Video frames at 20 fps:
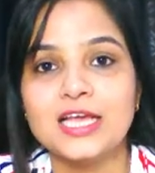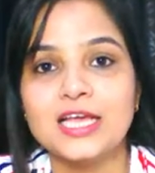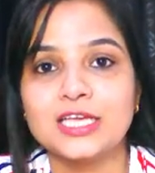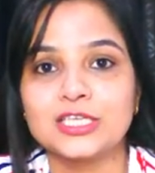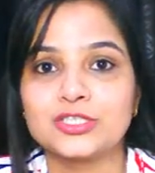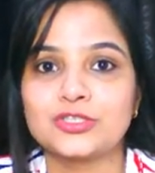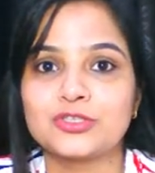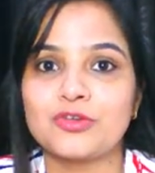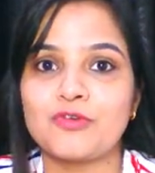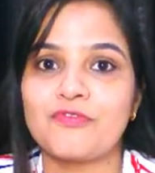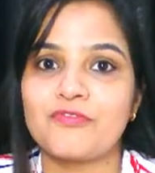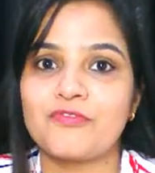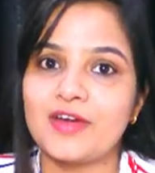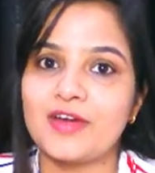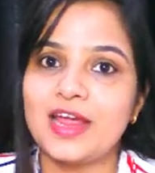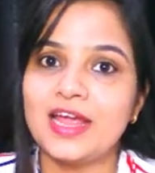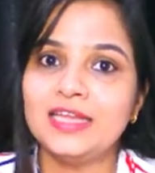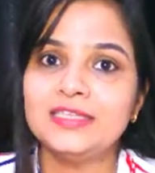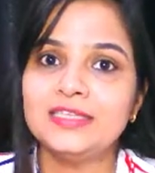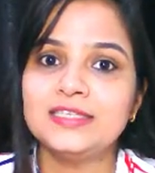So
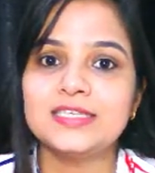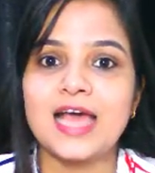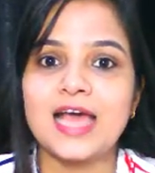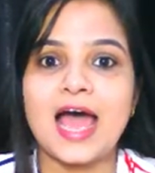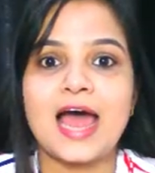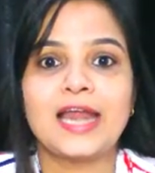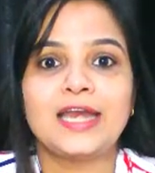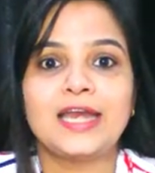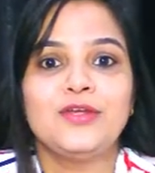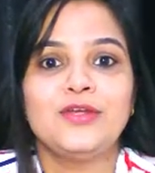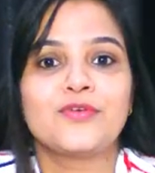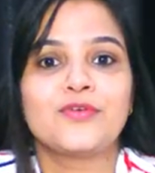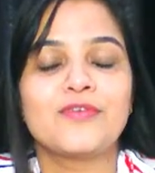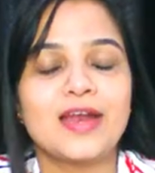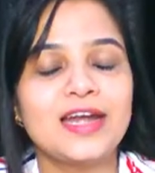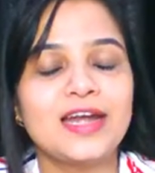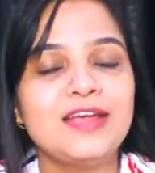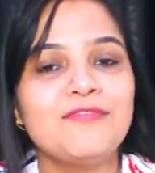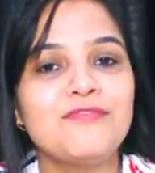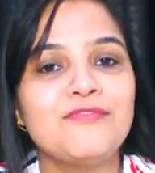friends, are you
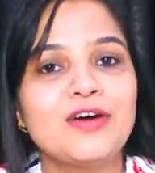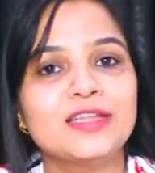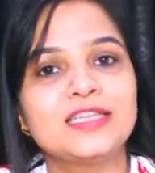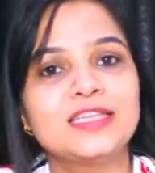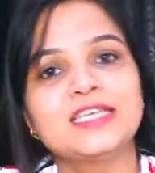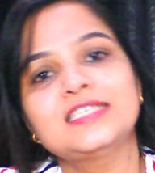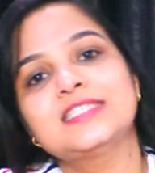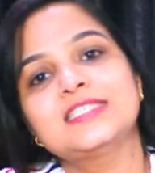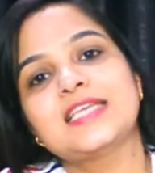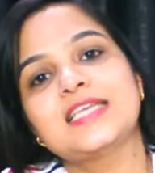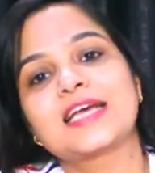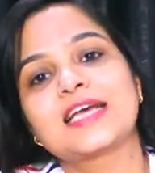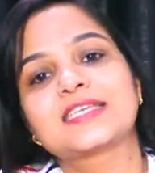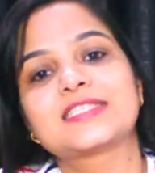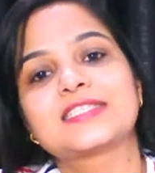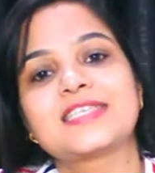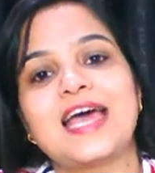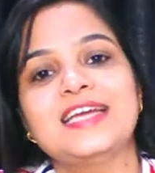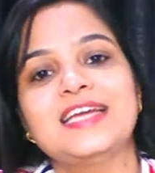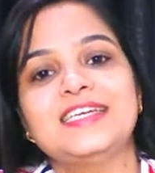ready for this
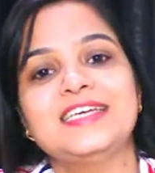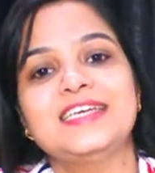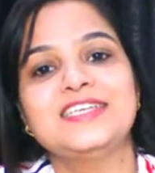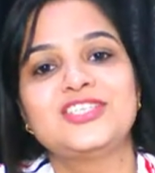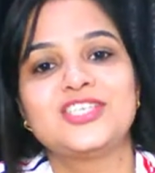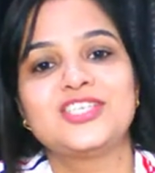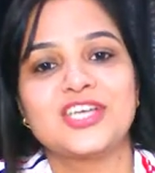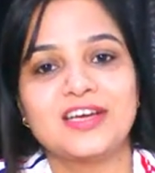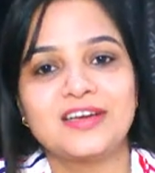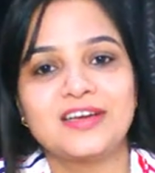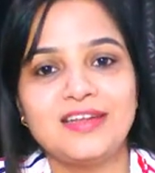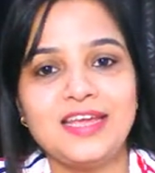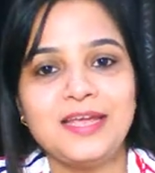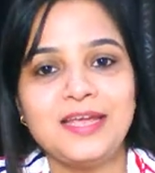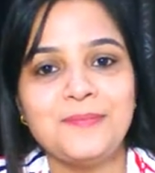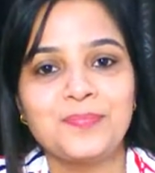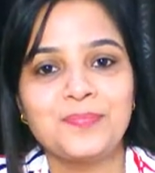exciting journey?